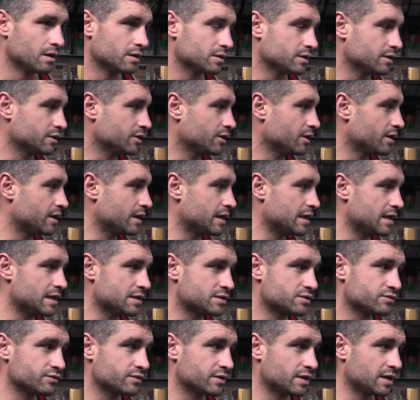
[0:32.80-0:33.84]
You know,
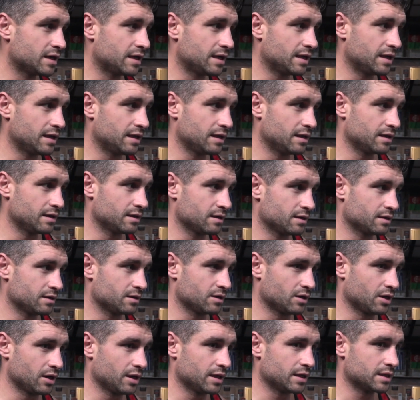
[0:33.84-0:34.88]
it's really
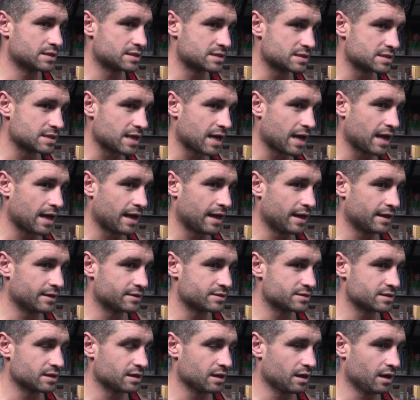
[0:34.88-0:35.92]
sad,
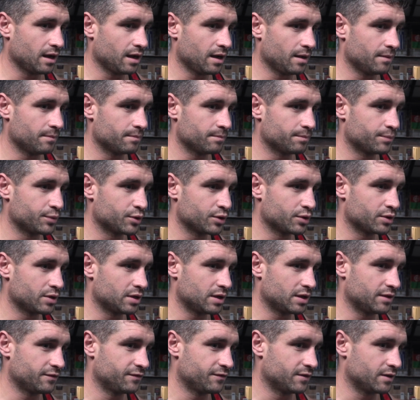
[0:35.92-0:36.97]

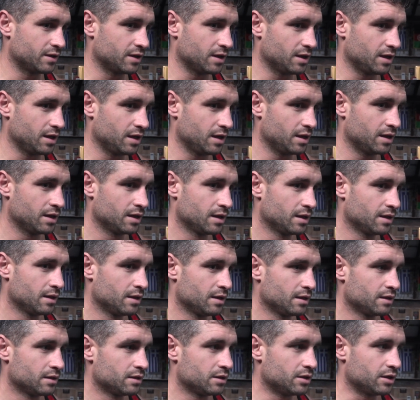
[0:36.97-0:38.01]
purely for the
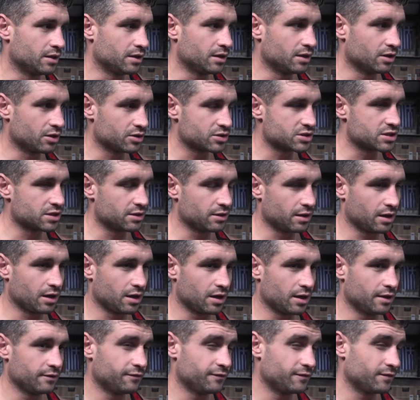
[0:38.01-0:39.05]
loss of
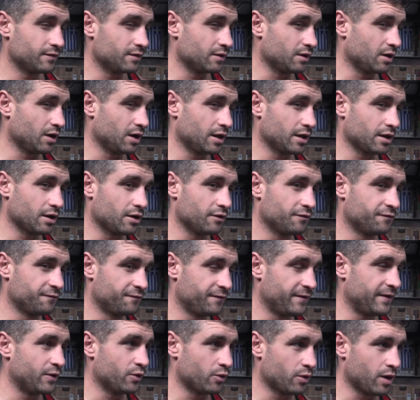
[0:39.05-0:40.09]
life. I
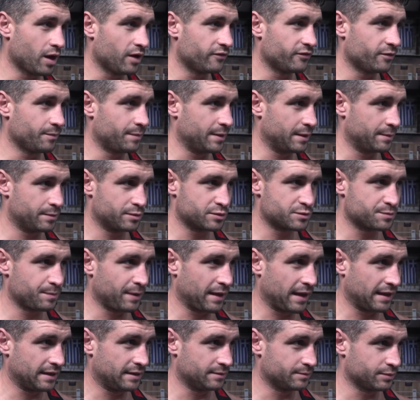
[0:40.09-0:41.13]
feel other people's
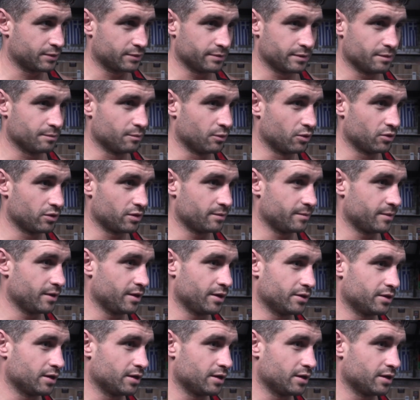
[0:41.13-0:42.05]
pain probably more than my